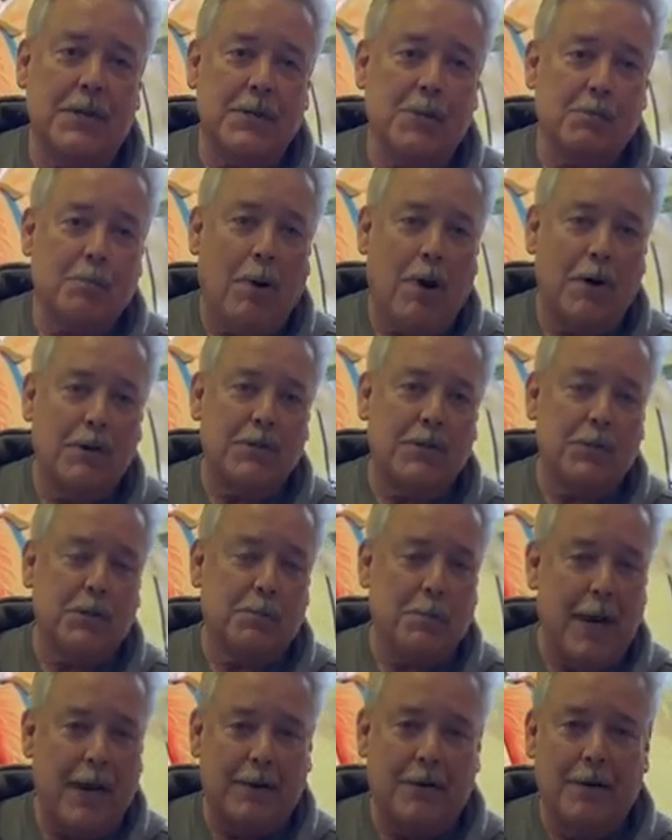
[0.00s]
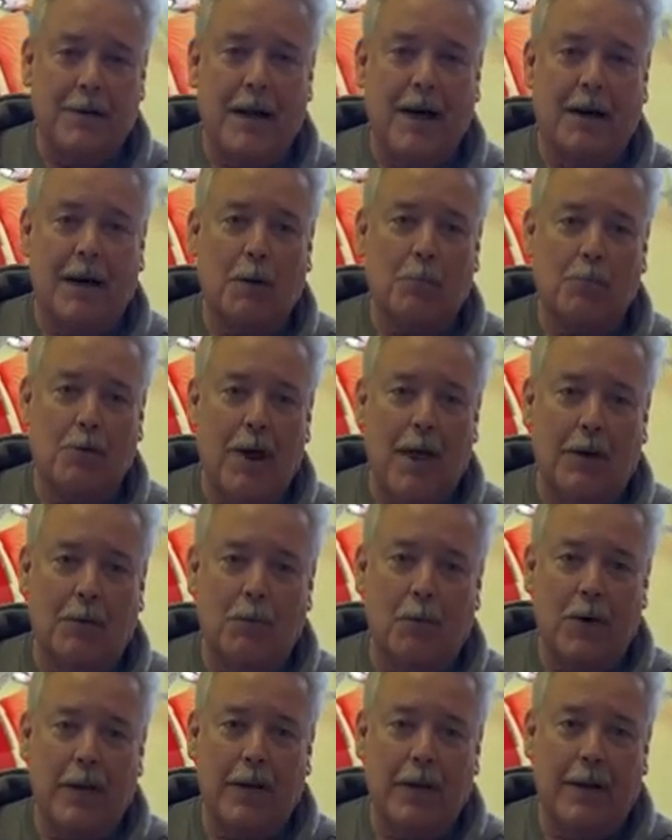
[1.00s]
as a parts inspector down at
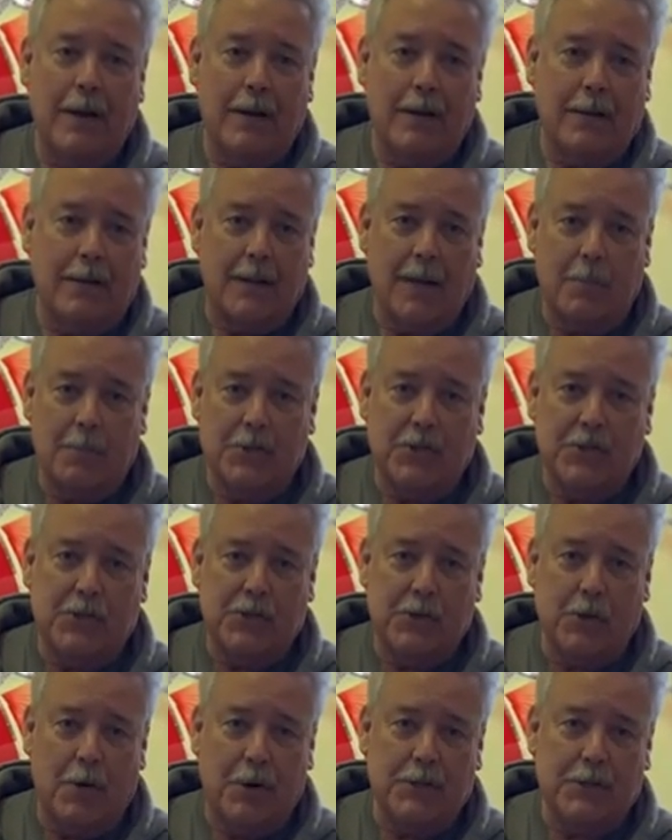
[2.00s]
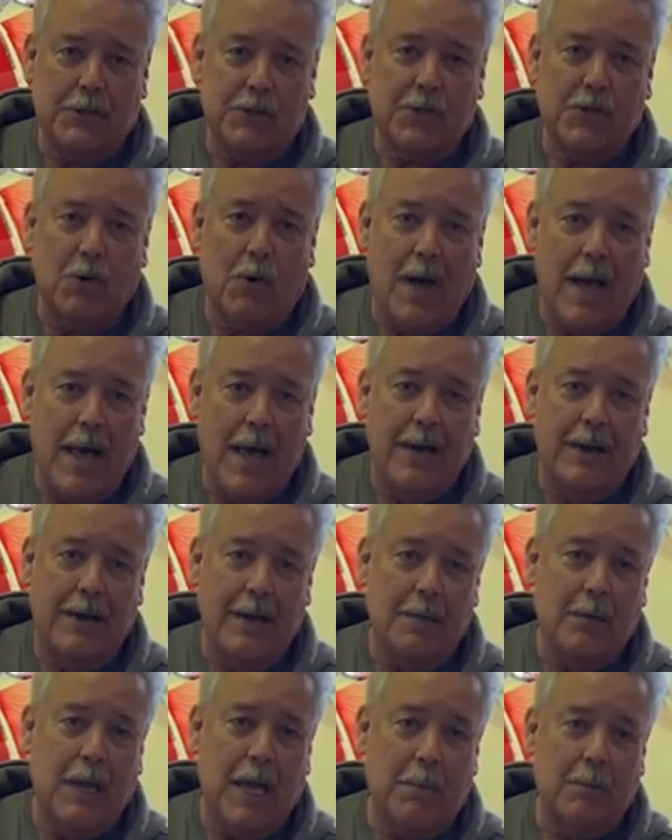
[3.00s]
Pratt & Whitney in Columbus, Georgia, so I had
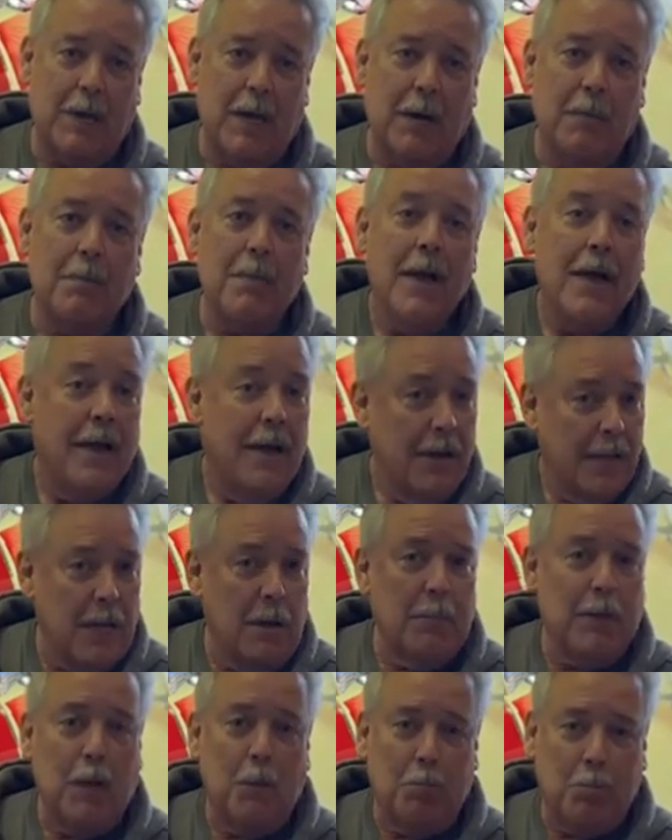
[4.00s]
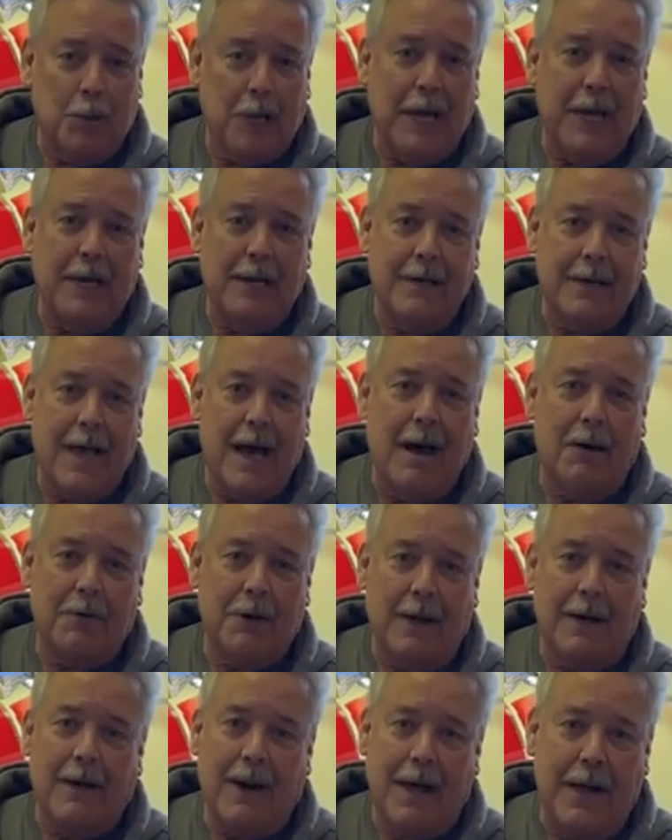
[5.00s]
him give me a blade
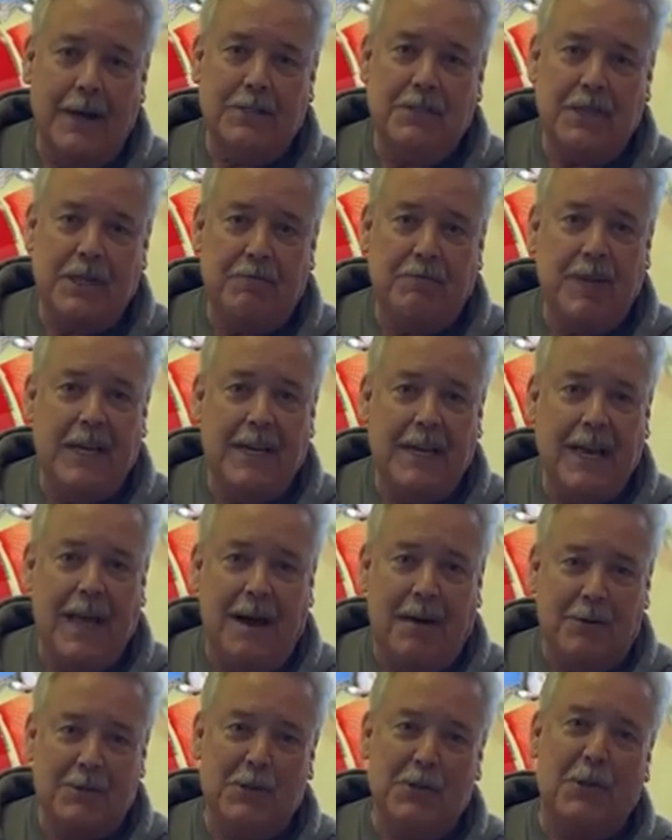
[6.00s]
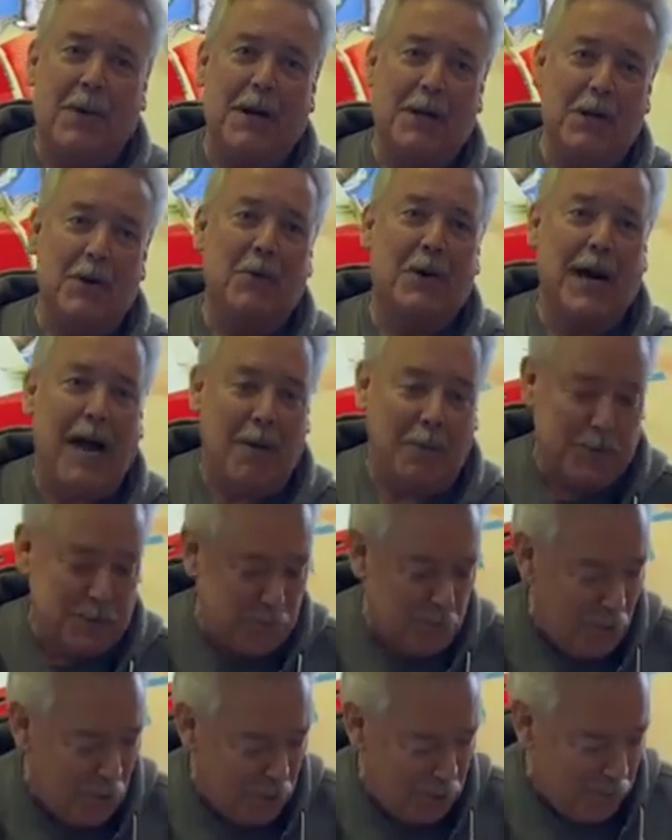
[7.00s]
count and an IGV count so I knew what I
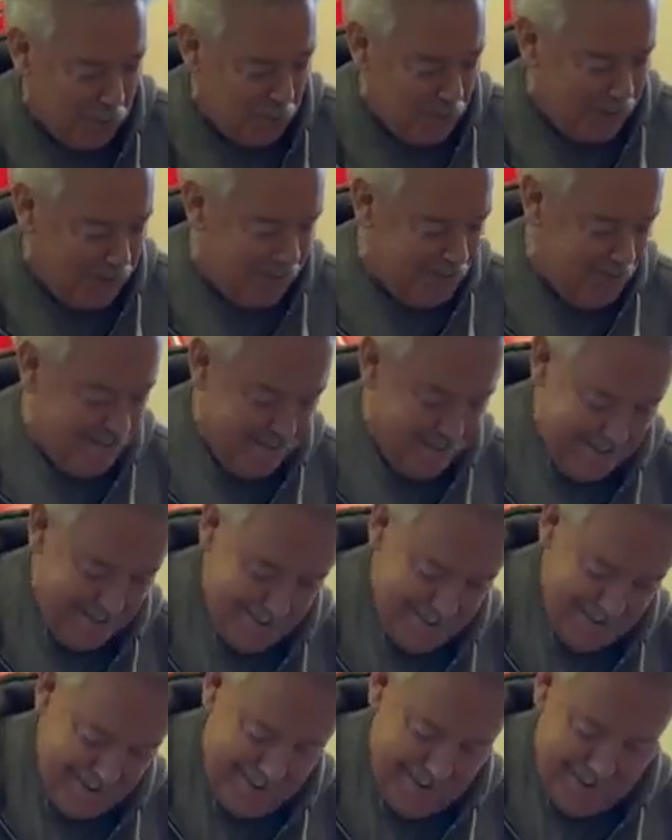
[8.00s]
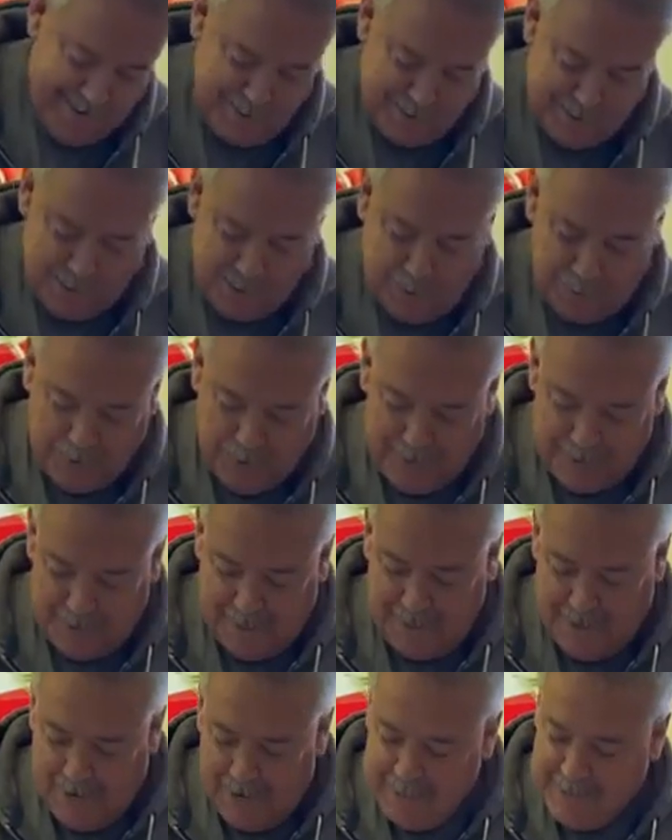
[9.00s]
was working with. So then
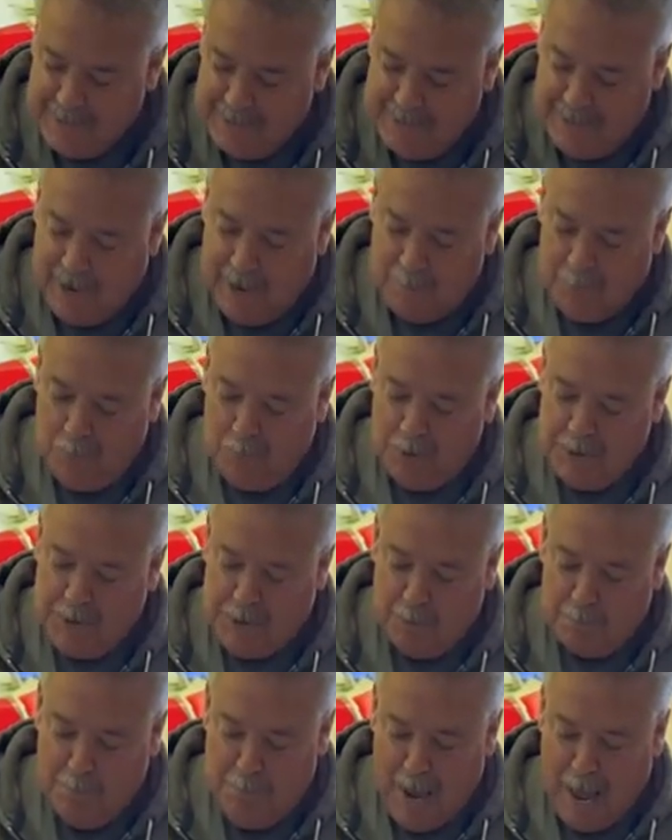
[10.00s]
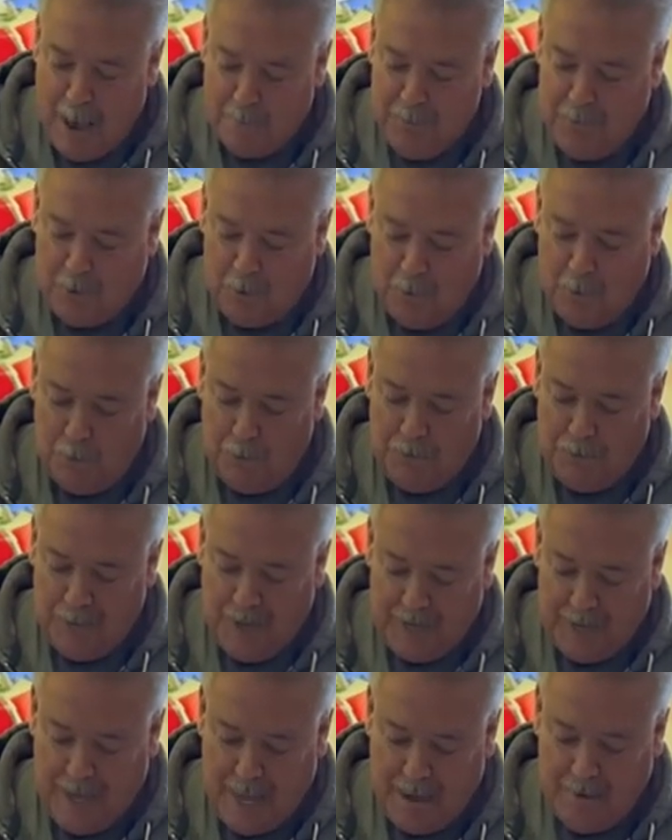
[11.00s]
the next step was to map the whole
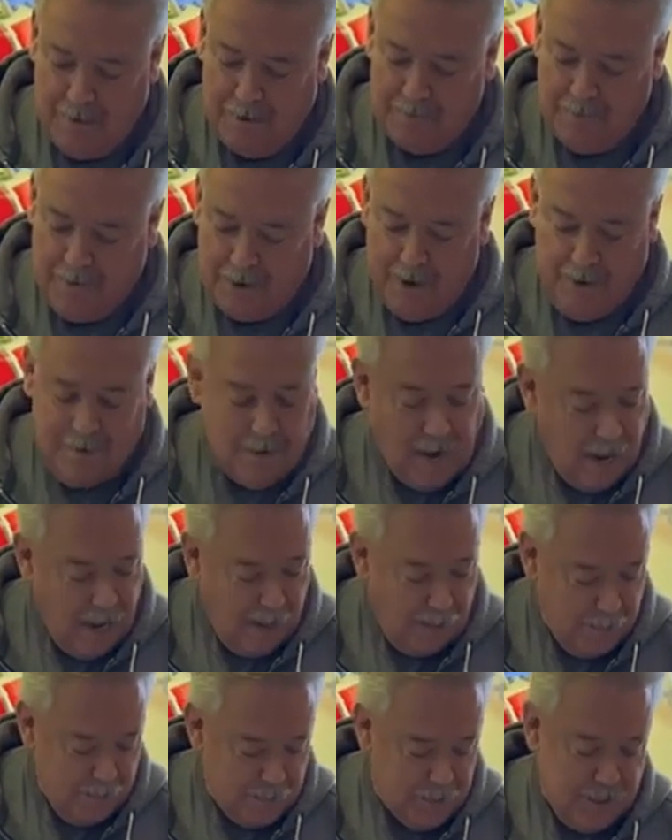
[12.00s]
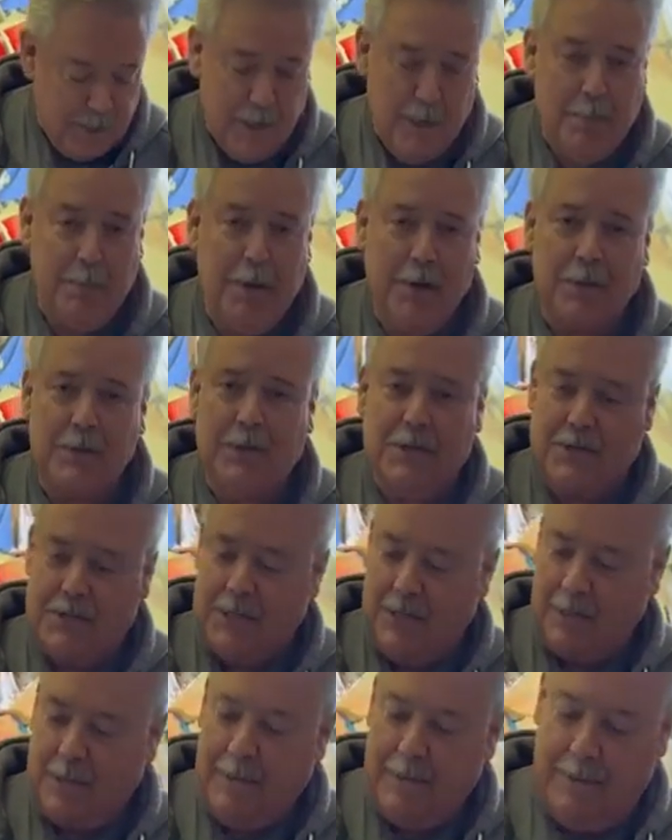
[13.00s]
thing out and figure out how I was going to build the
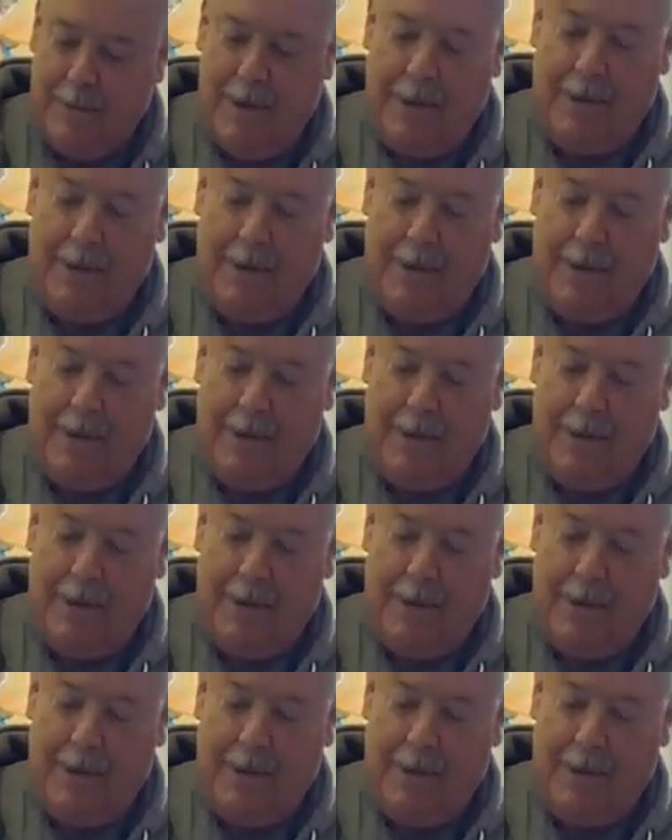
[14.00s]
silly